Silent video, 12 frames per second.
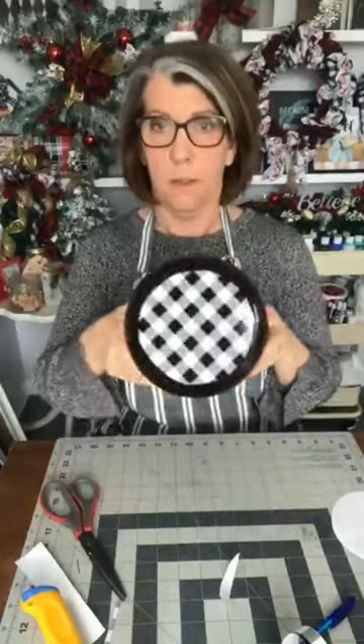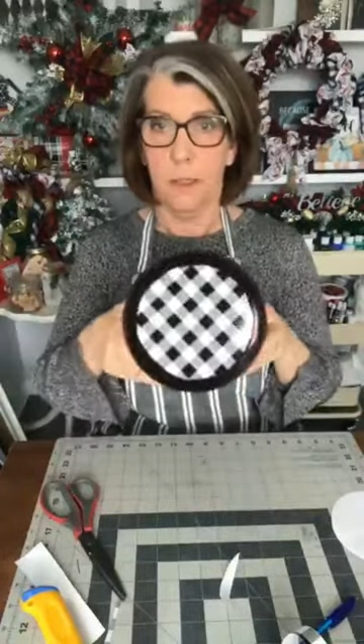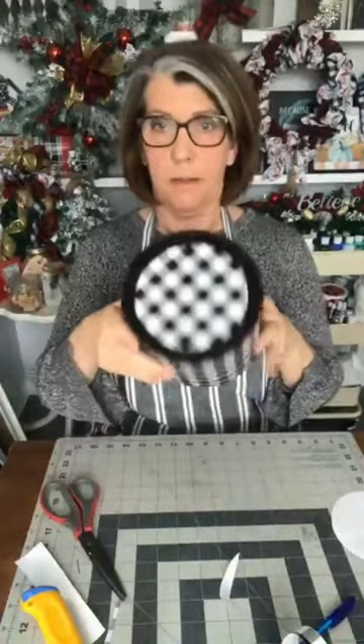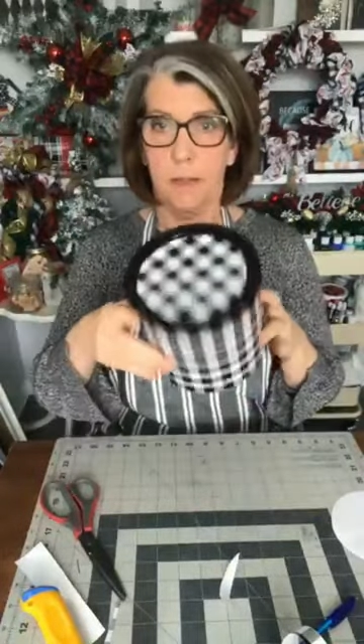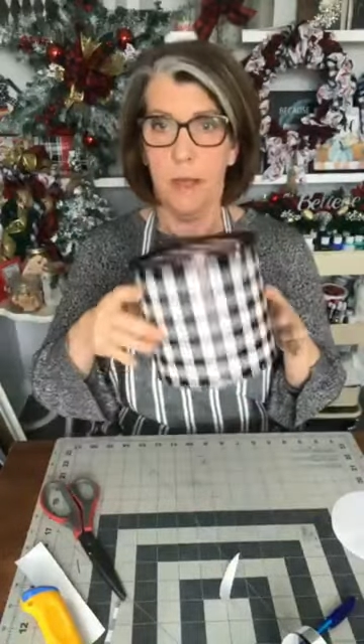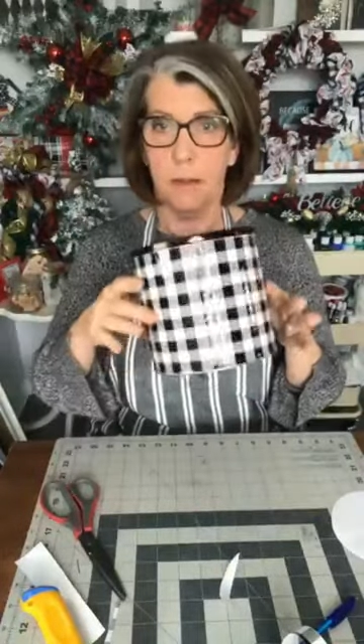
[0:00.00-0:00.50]

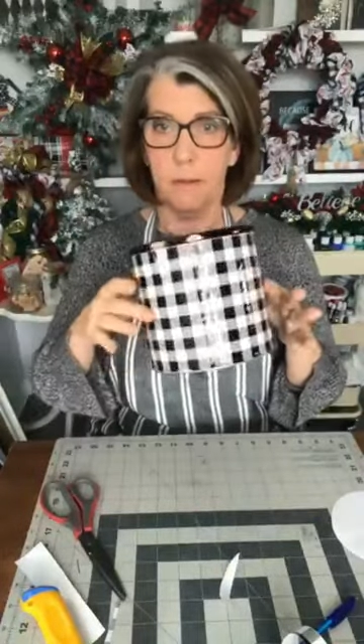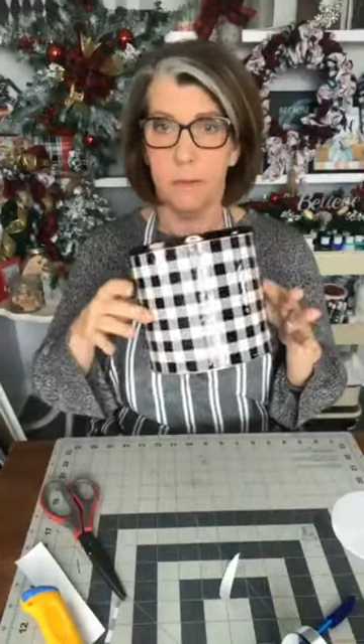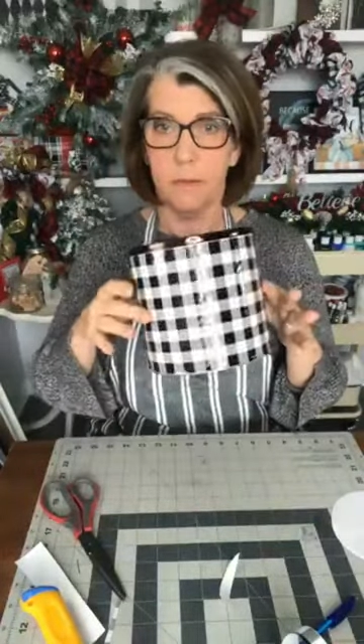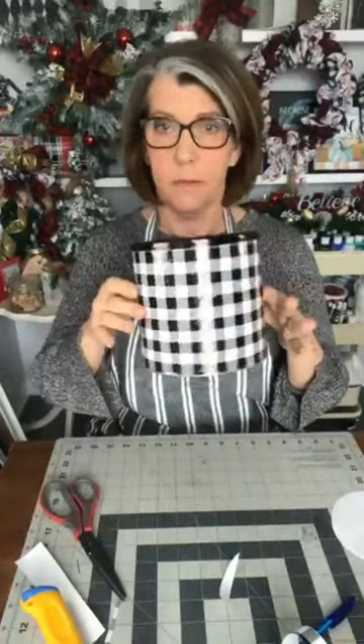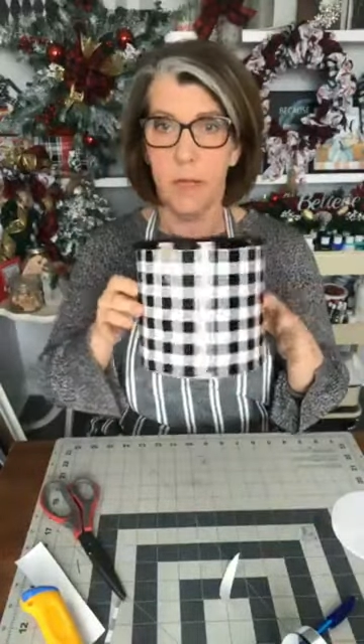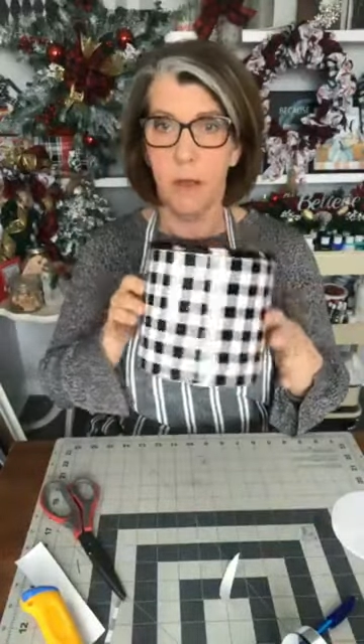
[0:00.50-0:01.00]
Like that.
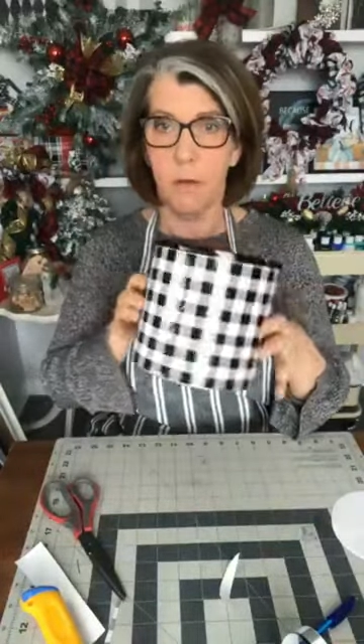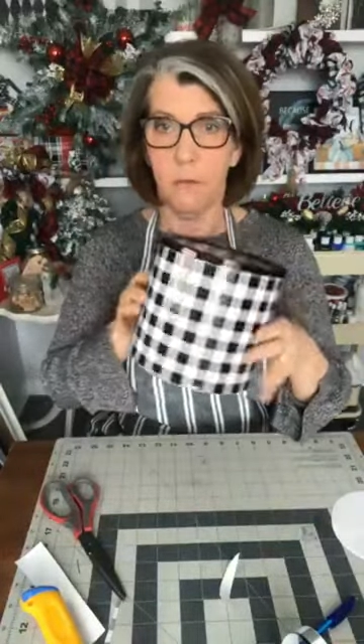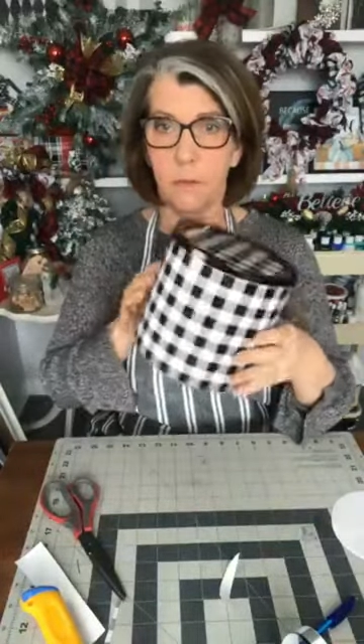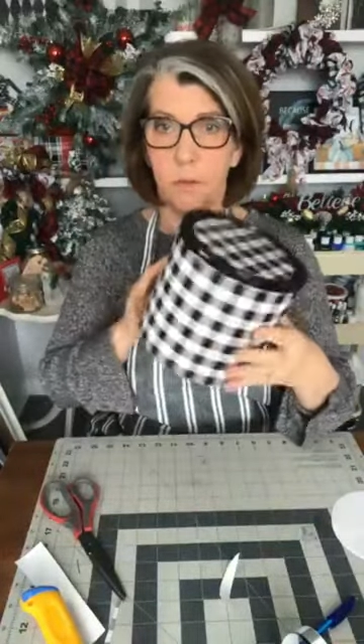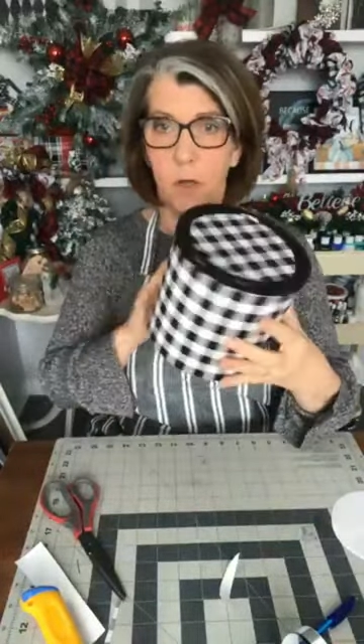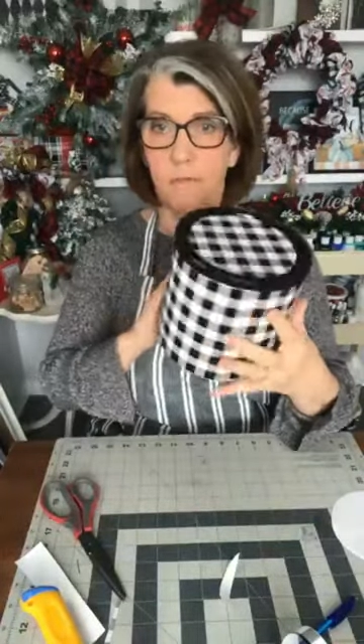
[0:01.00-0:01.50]
So
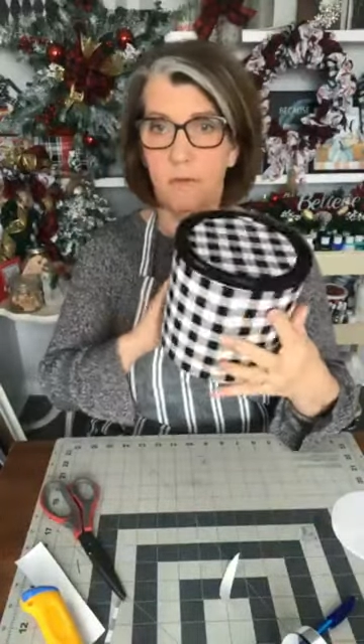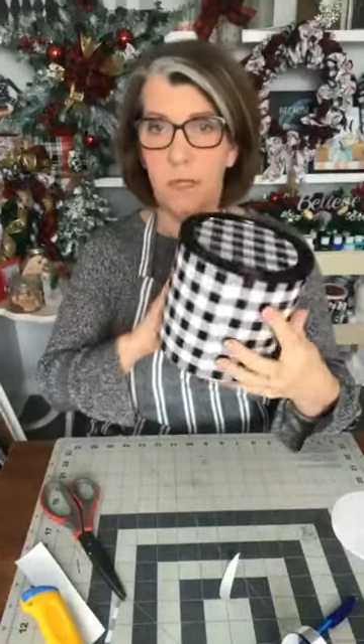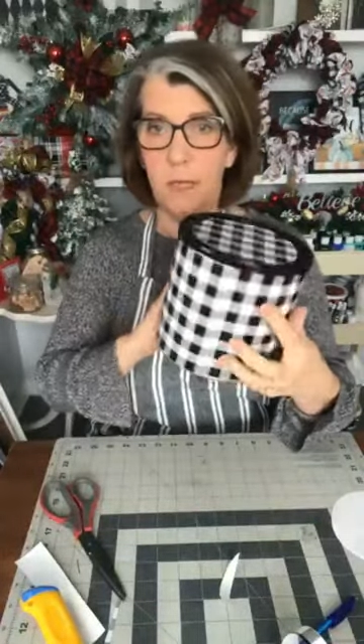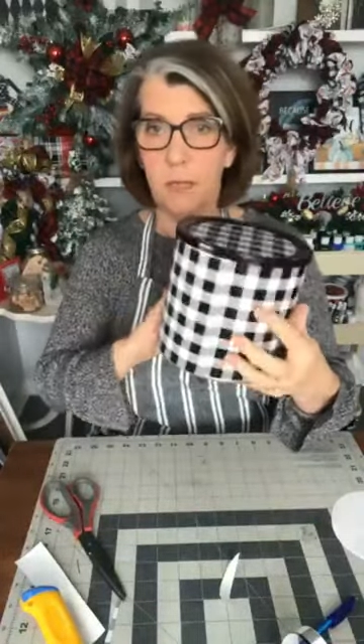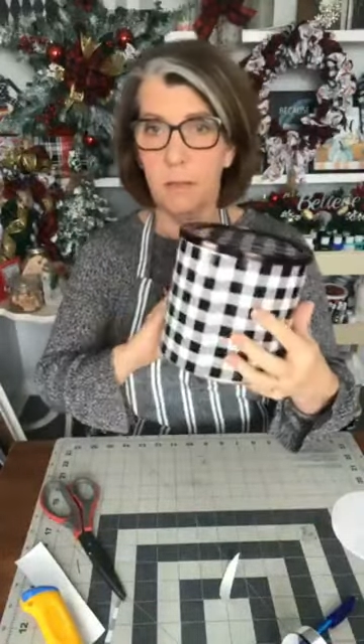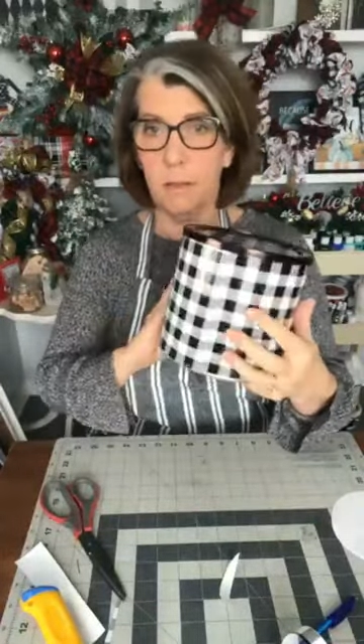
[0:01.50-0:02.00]
now your coffee
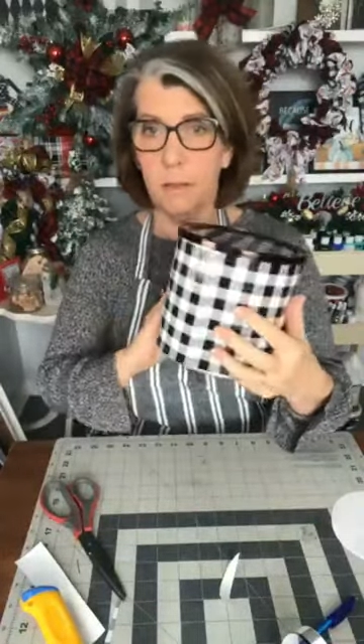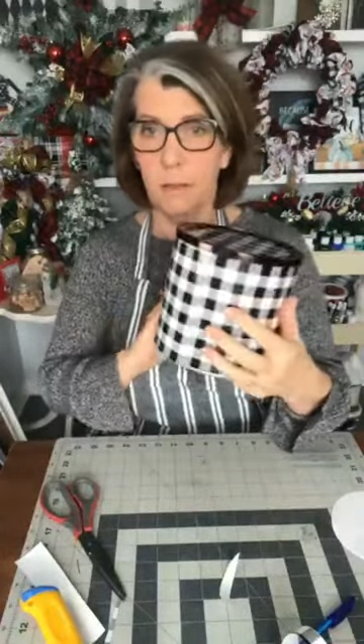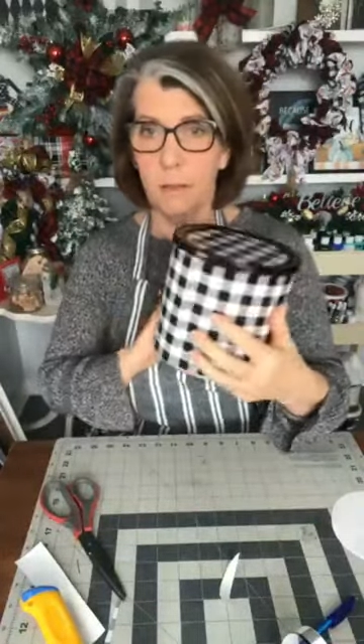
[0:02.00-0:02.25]
can